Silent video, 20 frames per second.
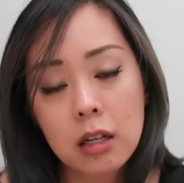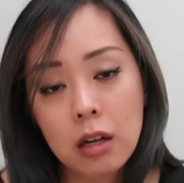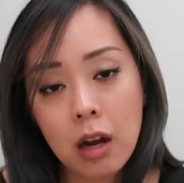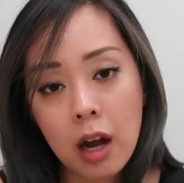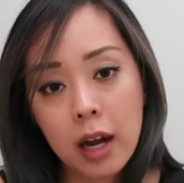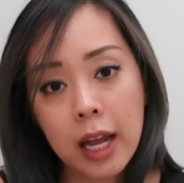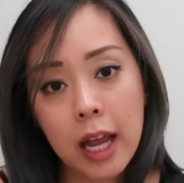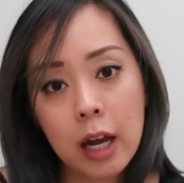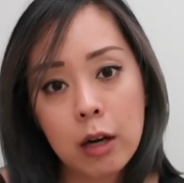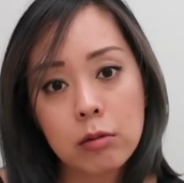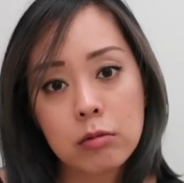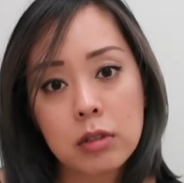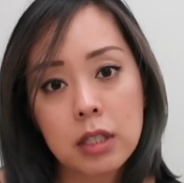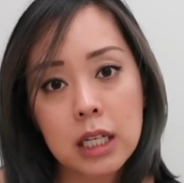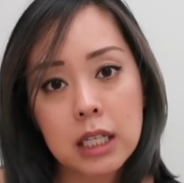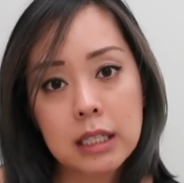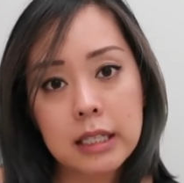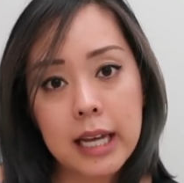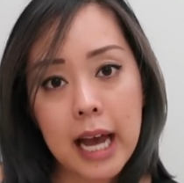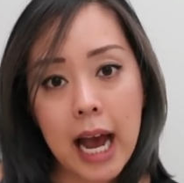not
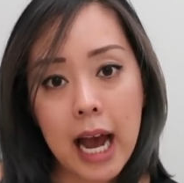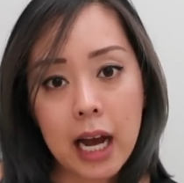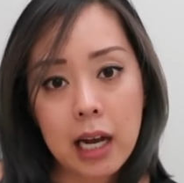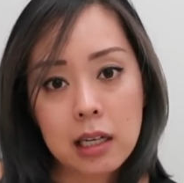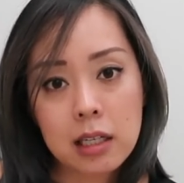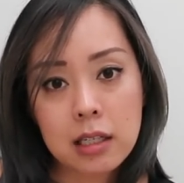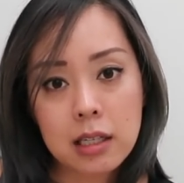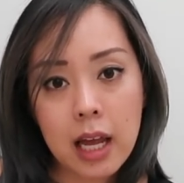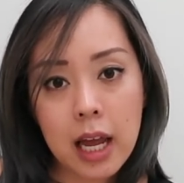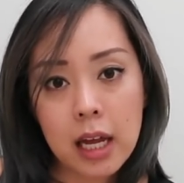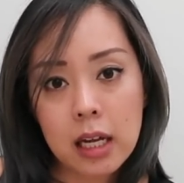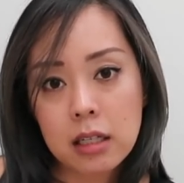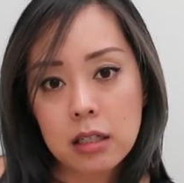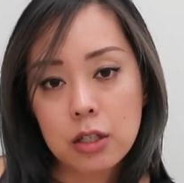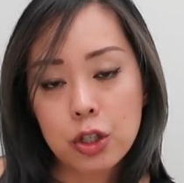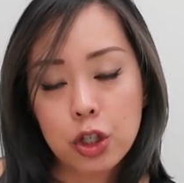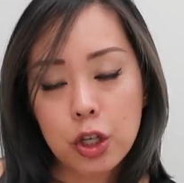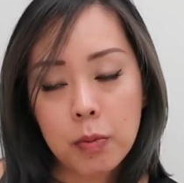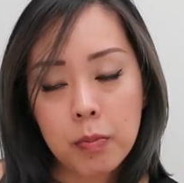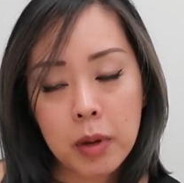counting tax
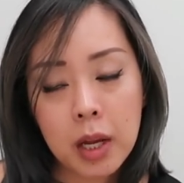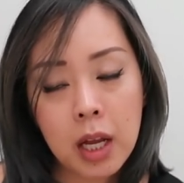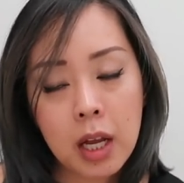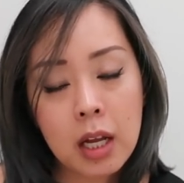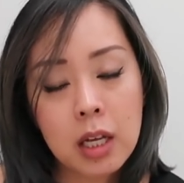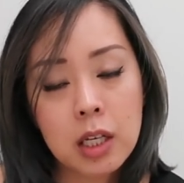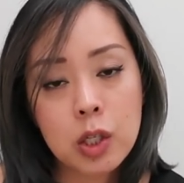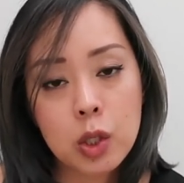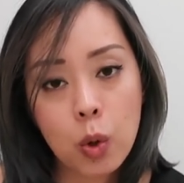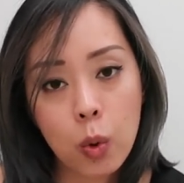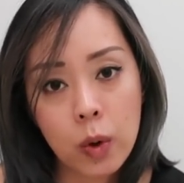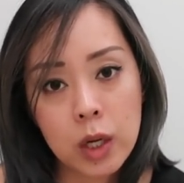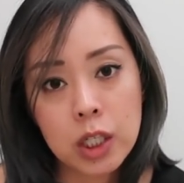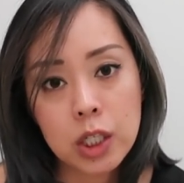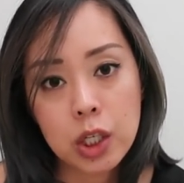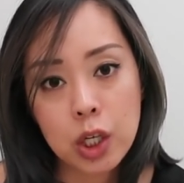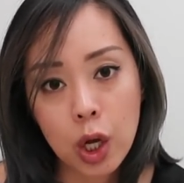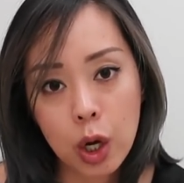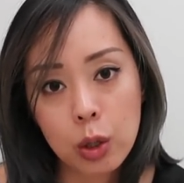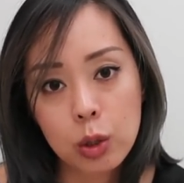and shipping, is going
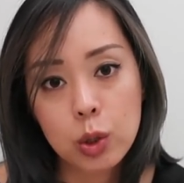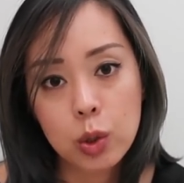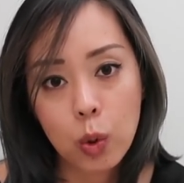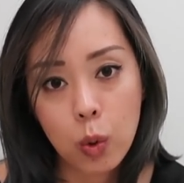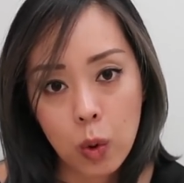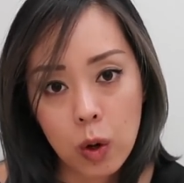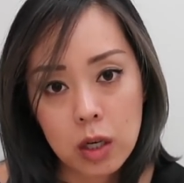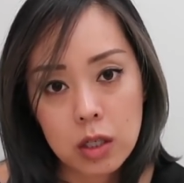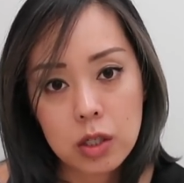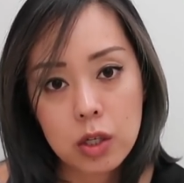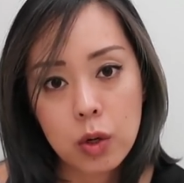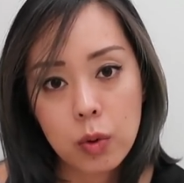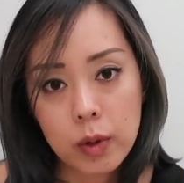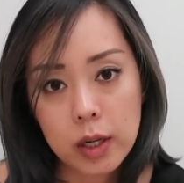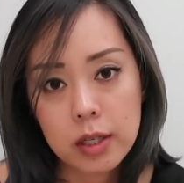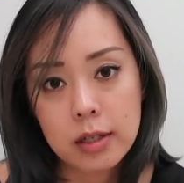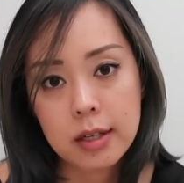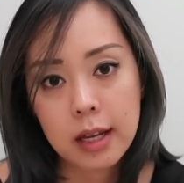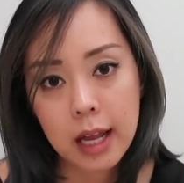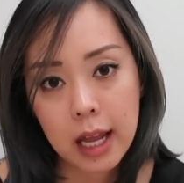to go towards
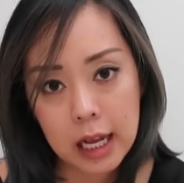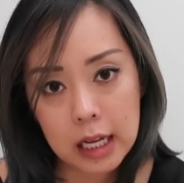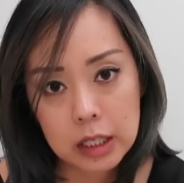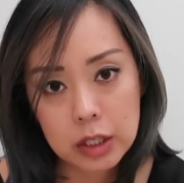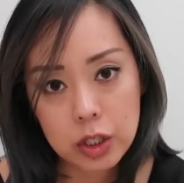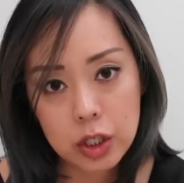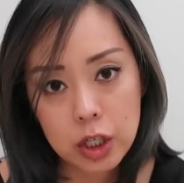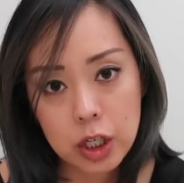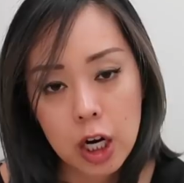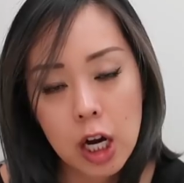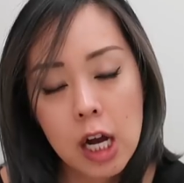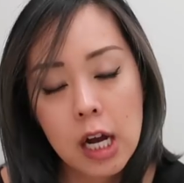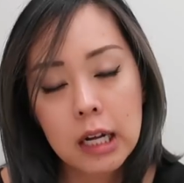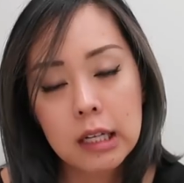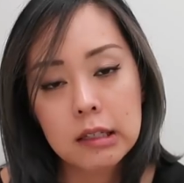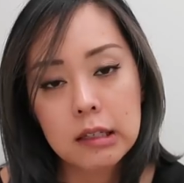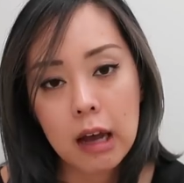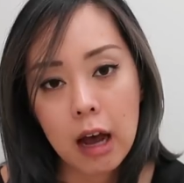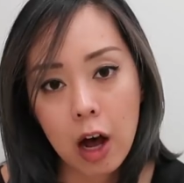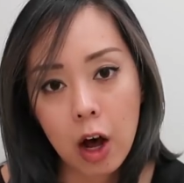Careers in Cancer
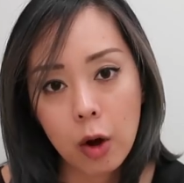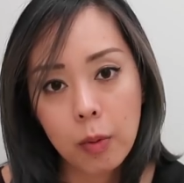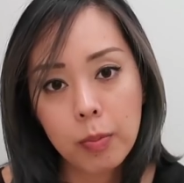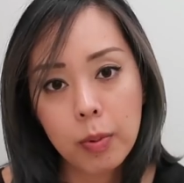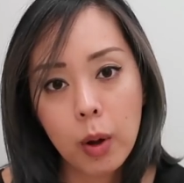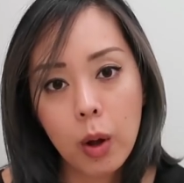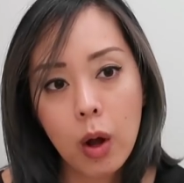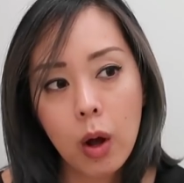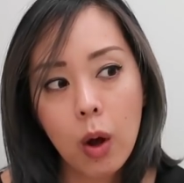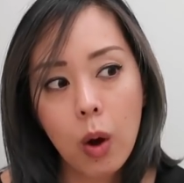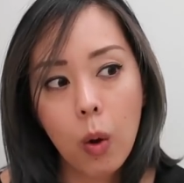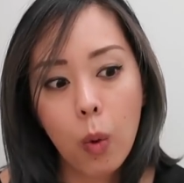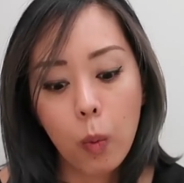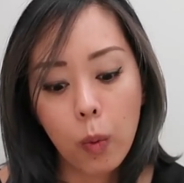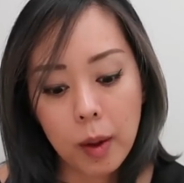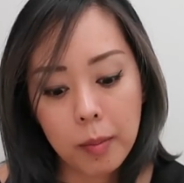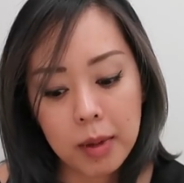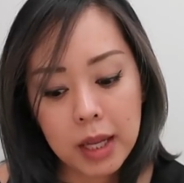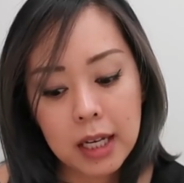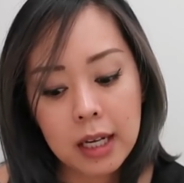to help
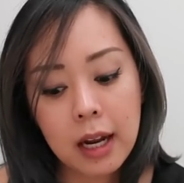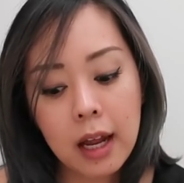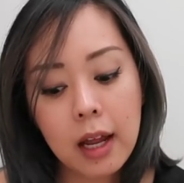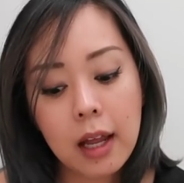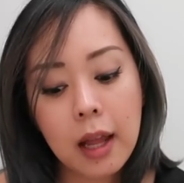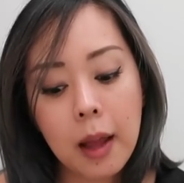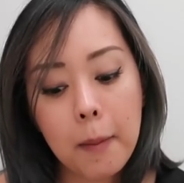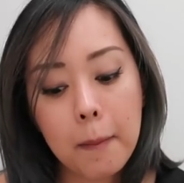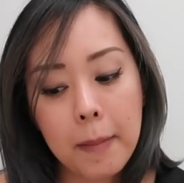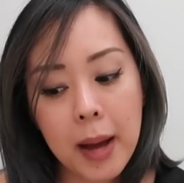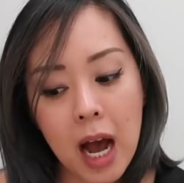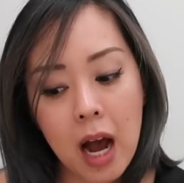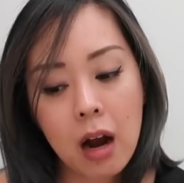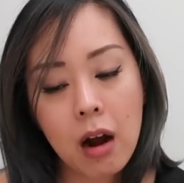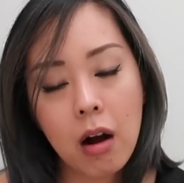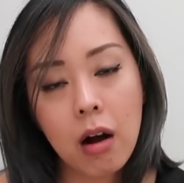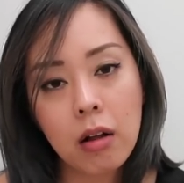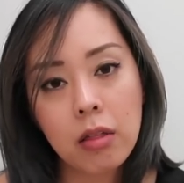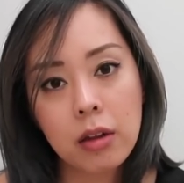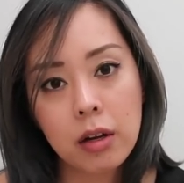women get
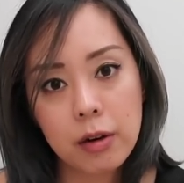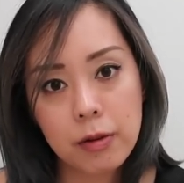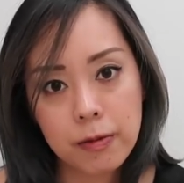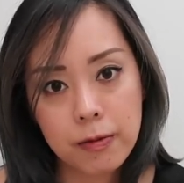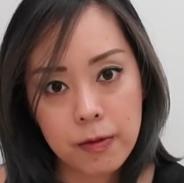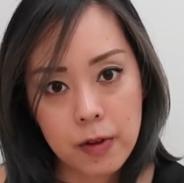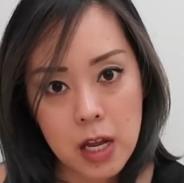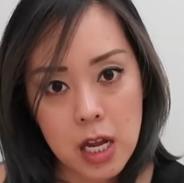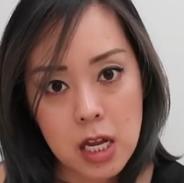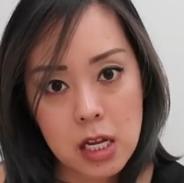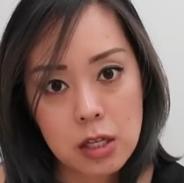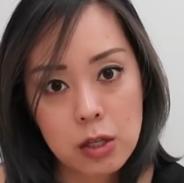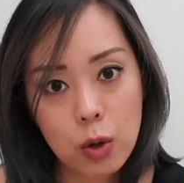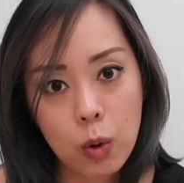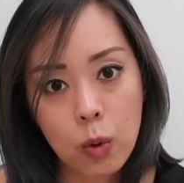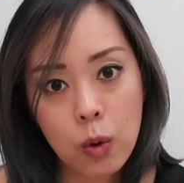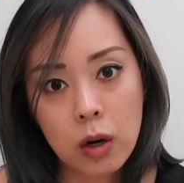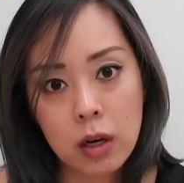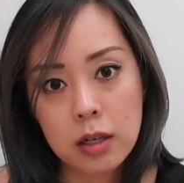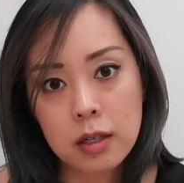back on their feet
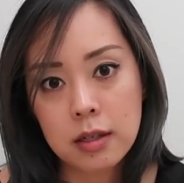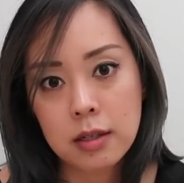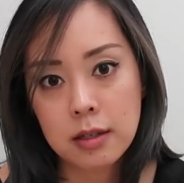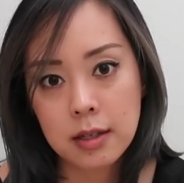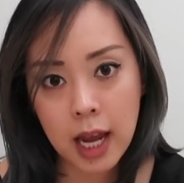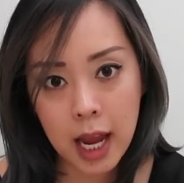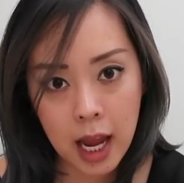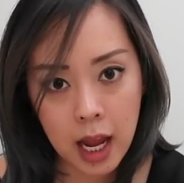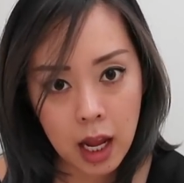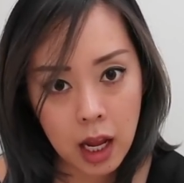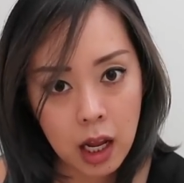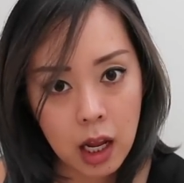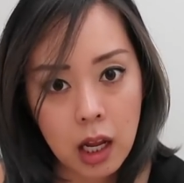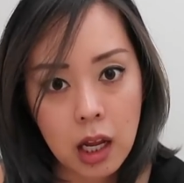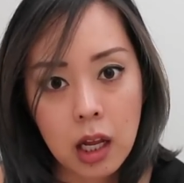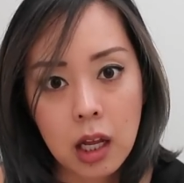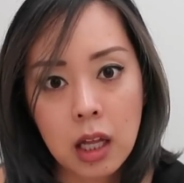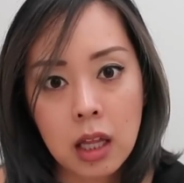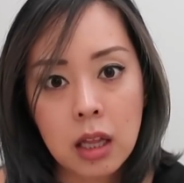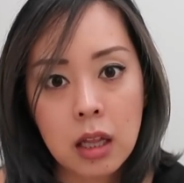or
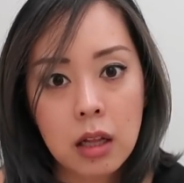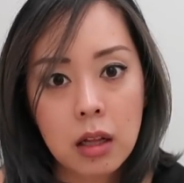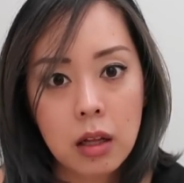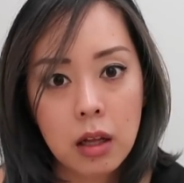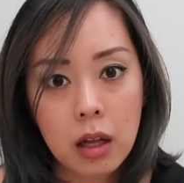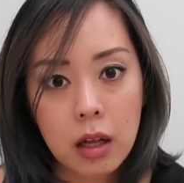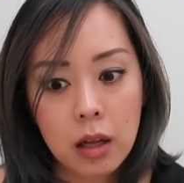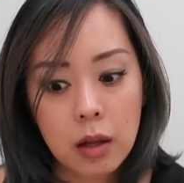stay in